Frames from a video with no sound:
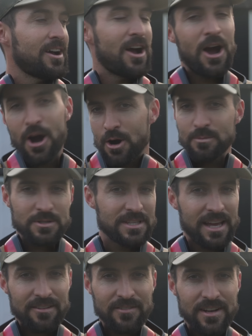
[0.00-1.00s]

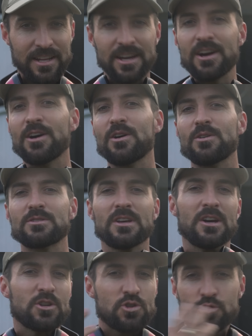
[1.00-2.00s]
homestead videos,
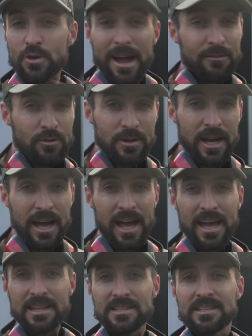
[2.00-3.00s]
travel
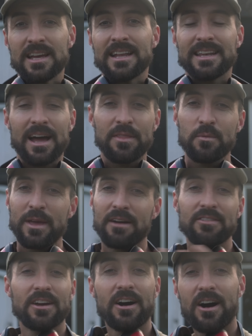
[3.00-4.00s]
guides. Now that we have
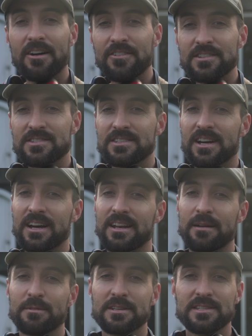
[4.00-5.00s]
the office done,
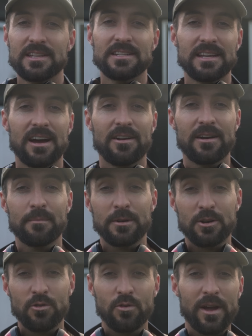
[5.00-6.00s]
I'm gonna sit down and I'm gonna
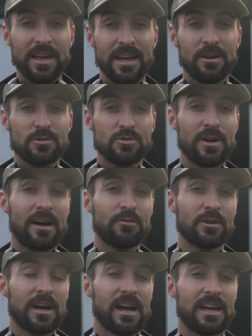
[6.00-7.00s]
crank out travel
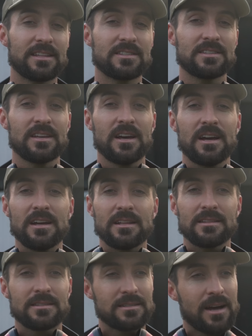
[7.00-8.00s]
guides,
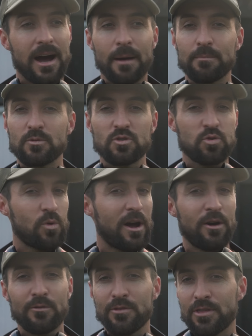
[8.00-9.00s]
top
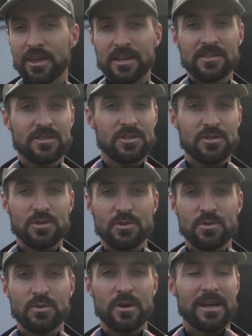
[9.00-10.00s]
12 things to
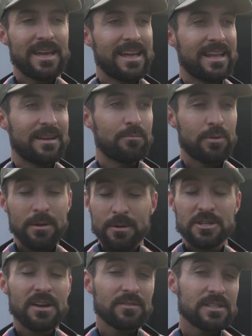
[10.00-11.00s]
do in pretty
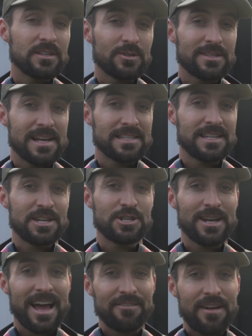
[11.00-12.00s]
much every single
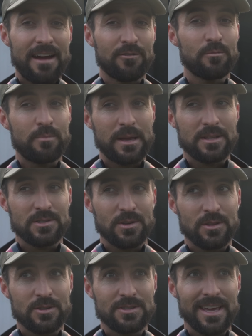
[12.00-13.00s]
destination I've ever been. So
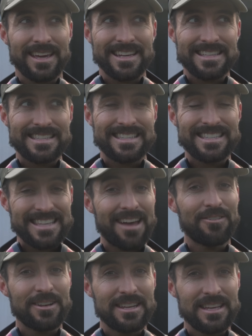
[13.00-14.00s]
there's like
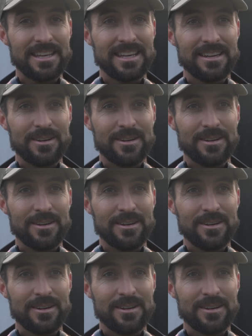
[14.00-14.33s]
70